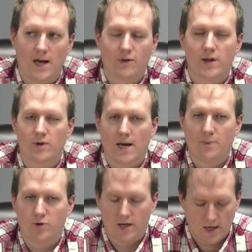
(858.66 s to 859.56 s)
would
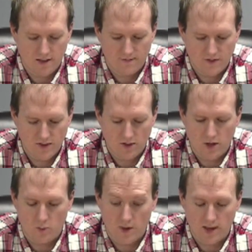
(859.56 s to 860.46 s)
operate out of the facility
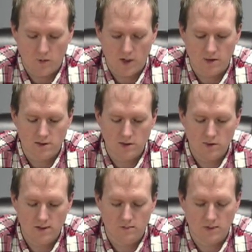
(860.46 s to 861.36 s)
and when they wanted to
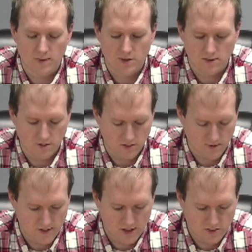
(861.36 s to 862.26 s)
do it, and we made sure there was no
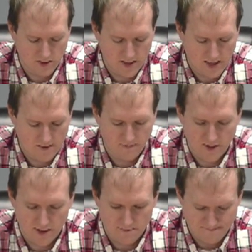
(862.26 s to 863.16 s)
scheduling
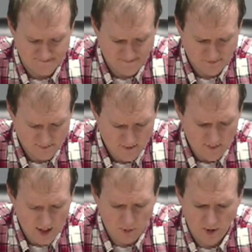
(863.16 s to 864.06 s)
conflict.
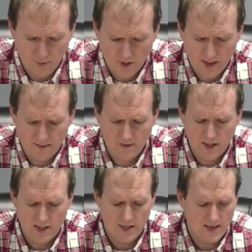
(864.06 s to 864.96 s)
And we believed
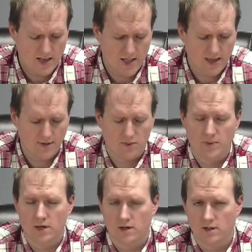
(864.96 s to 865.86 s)
this would
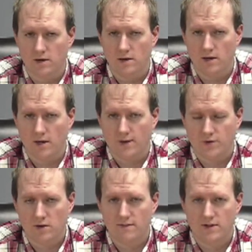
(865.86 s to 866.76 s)
be a good
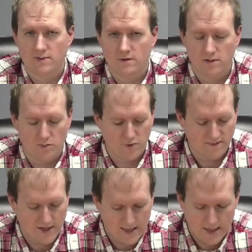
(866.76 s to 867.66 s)
service to
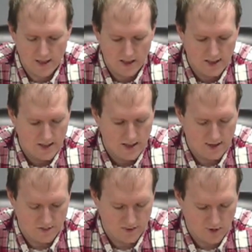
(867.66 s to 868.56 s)
provide.
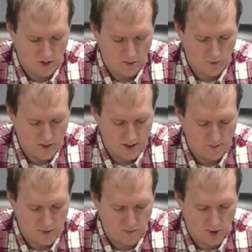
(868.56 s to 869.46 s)
And so we
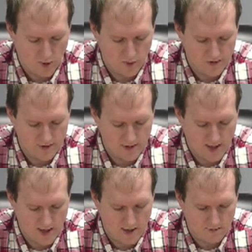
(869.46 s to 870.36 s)
proposed
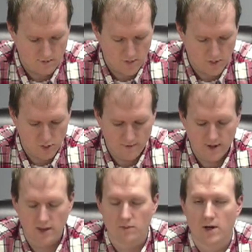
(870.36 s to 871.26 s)

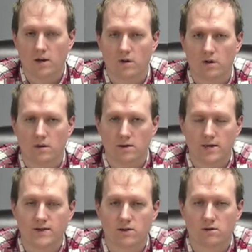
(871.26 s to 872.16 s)
approving a
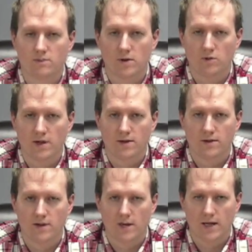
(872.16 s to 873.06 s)
lease agreement with
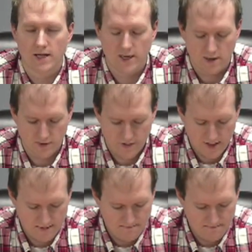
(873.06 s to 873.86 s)
ADRC,